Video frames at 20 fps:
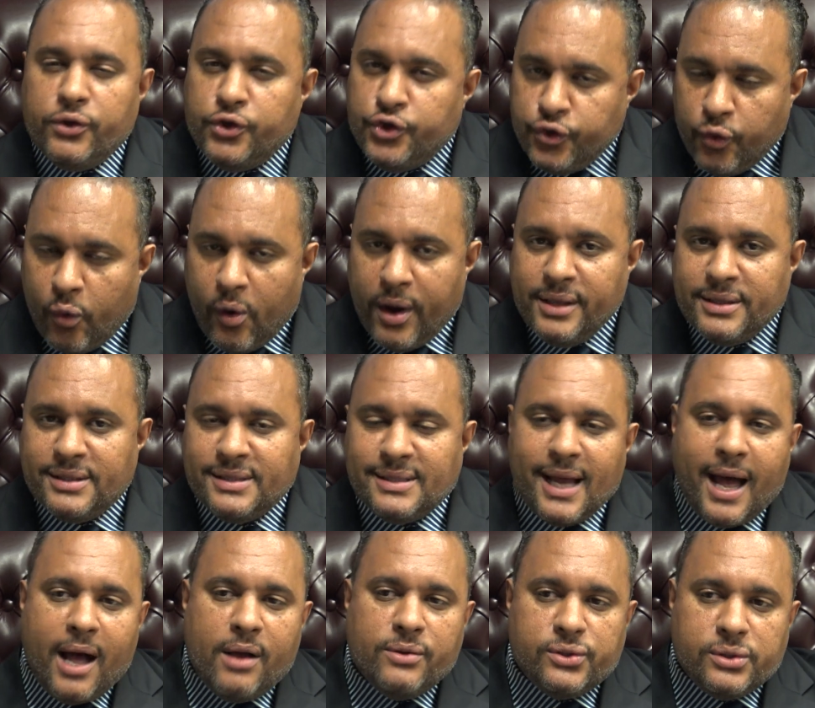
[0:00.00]
Joint
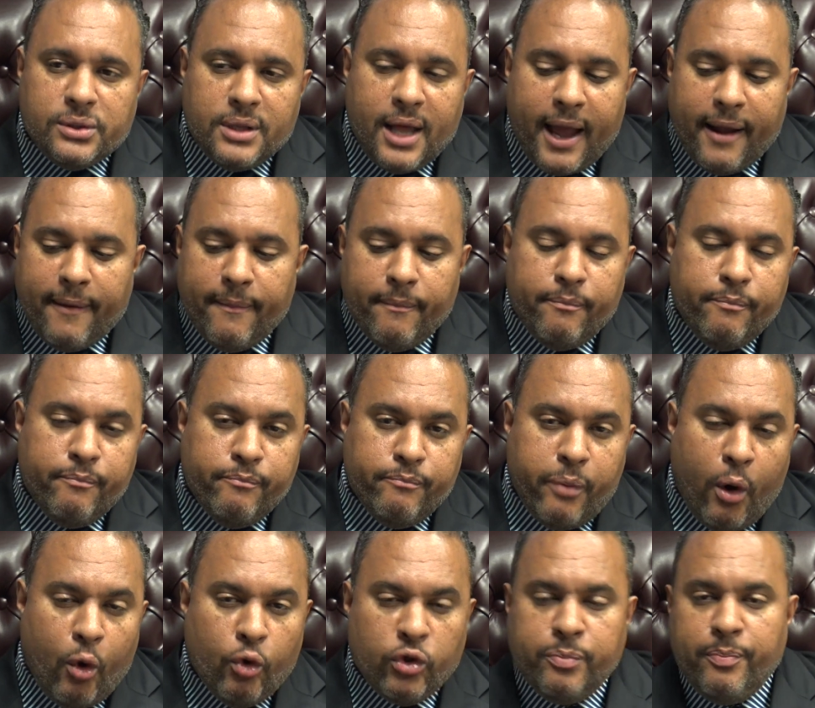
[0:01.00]
sounds like
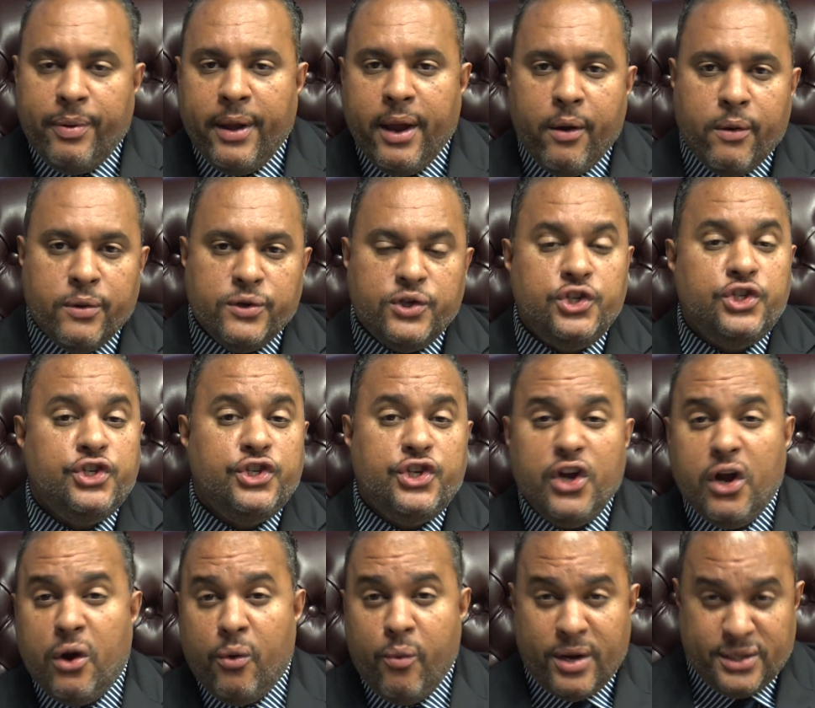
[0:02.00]
both parents
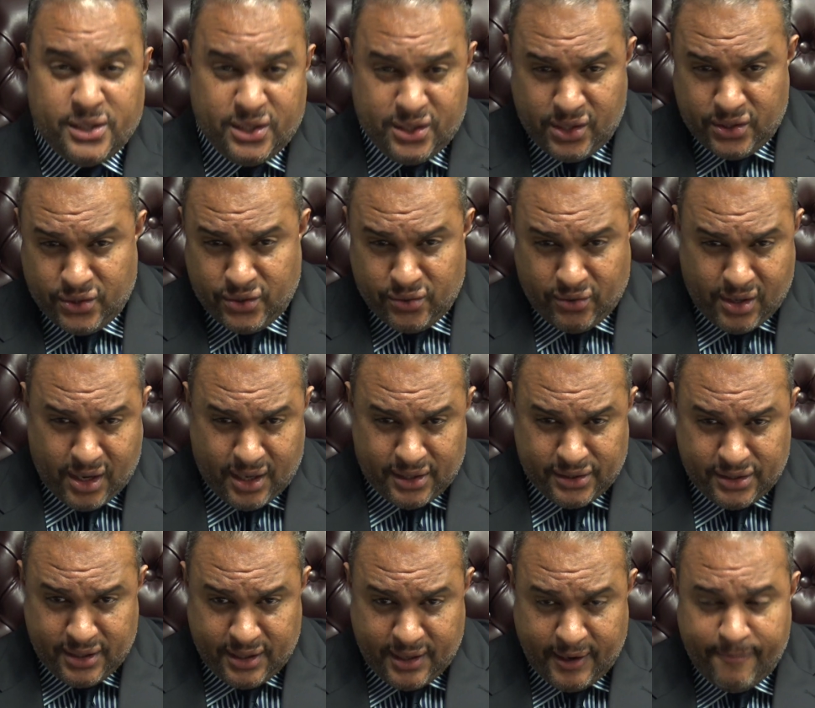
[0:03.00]
share residential
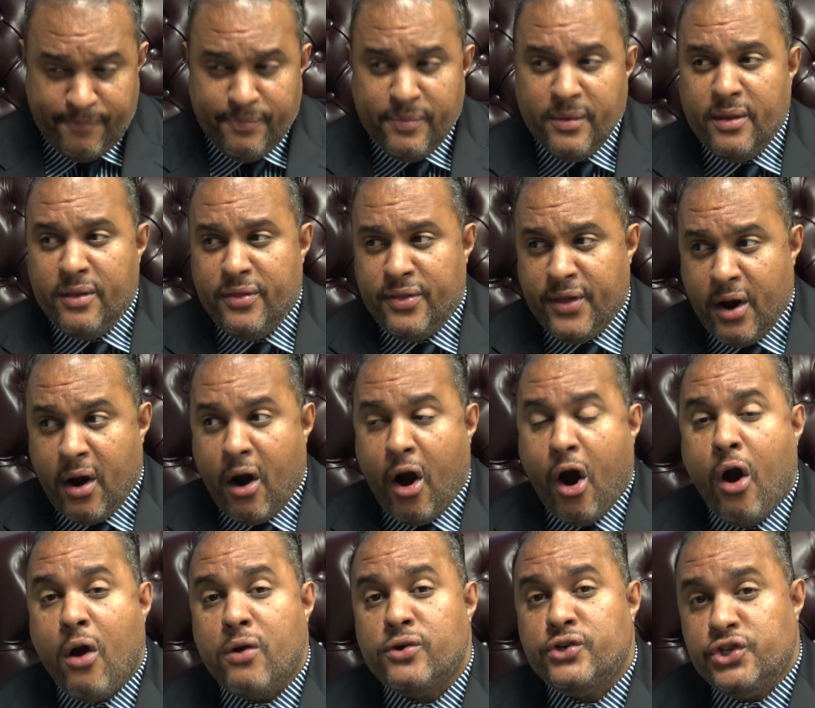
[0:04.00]
custody. There
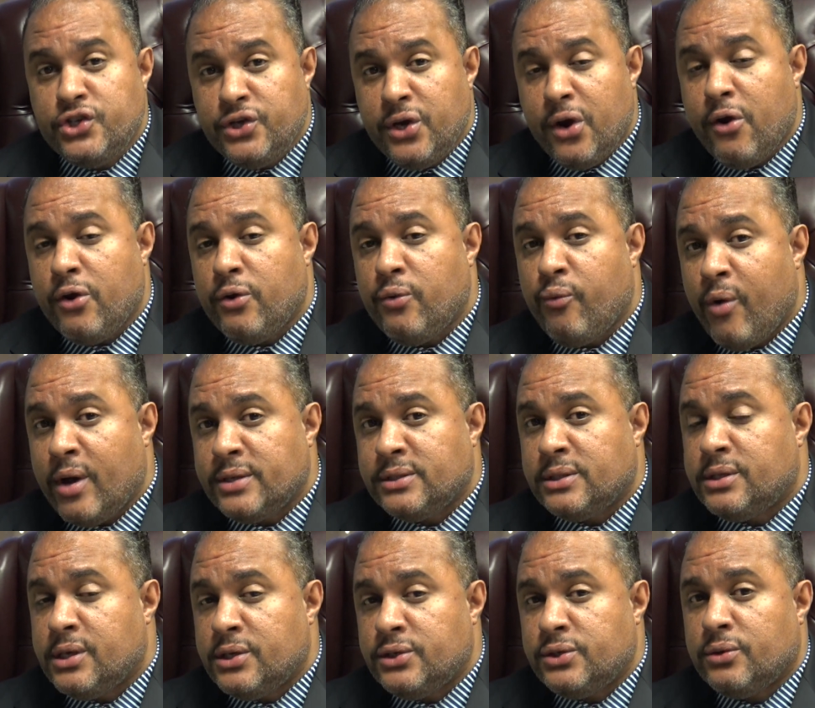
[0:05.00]
are shared
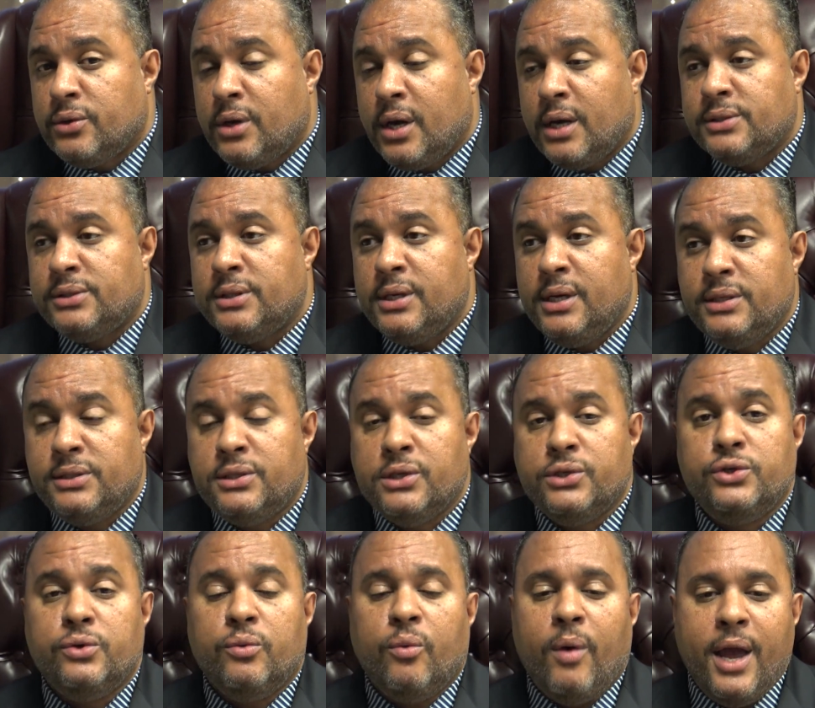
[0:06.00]
residential custody
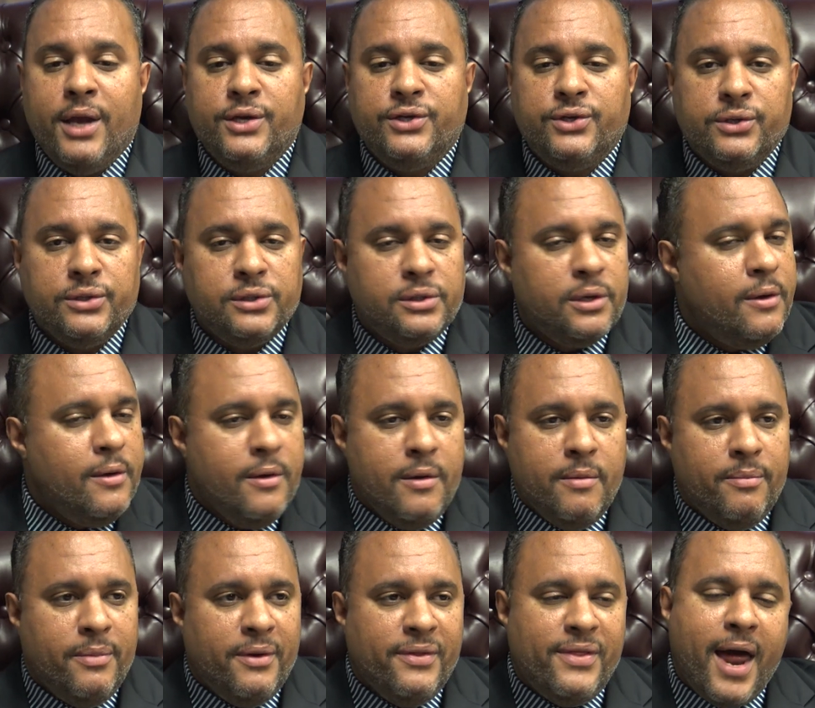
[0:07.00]
situations,
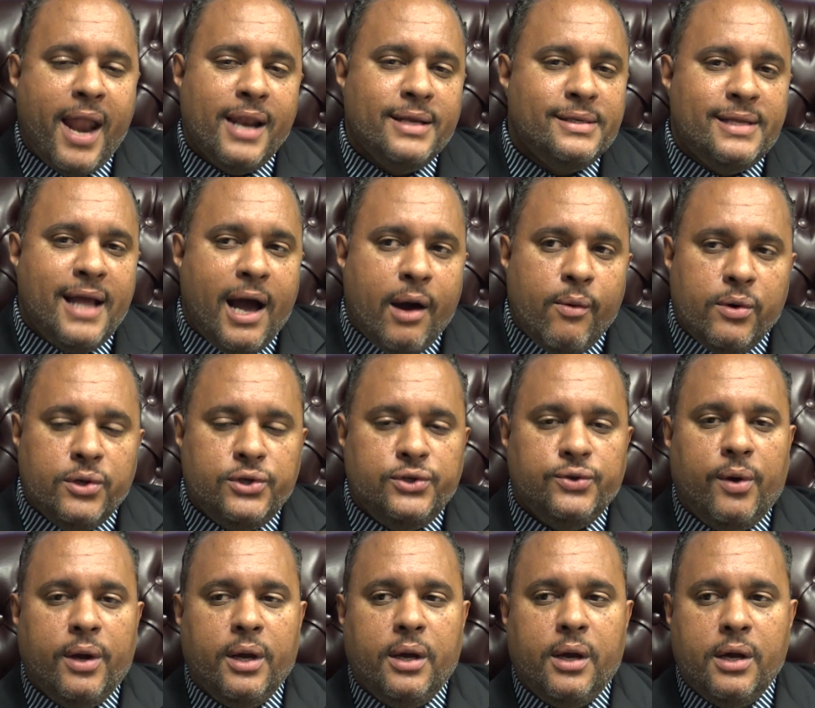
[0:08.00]
but that is not what
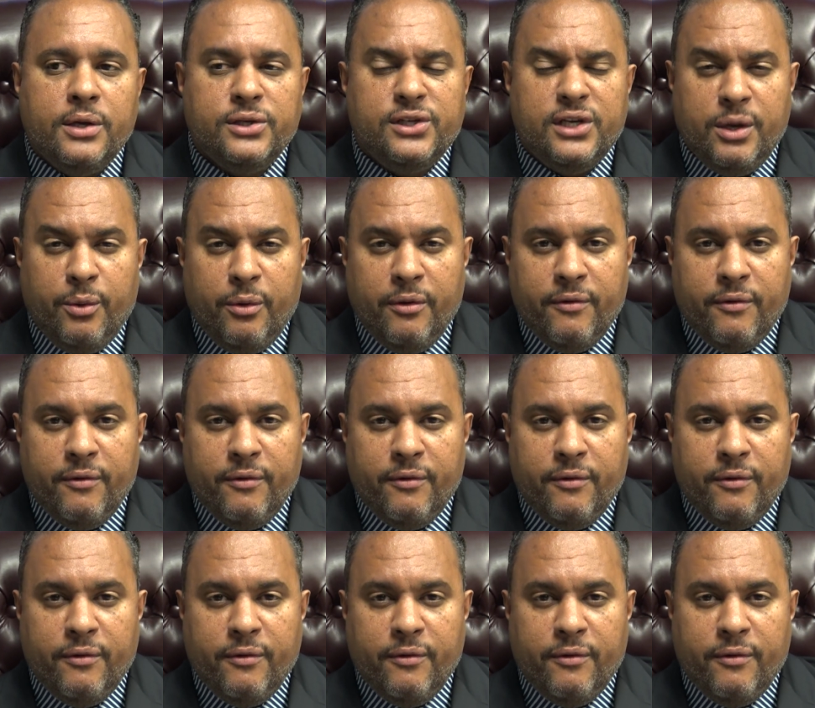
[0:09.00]
joint custody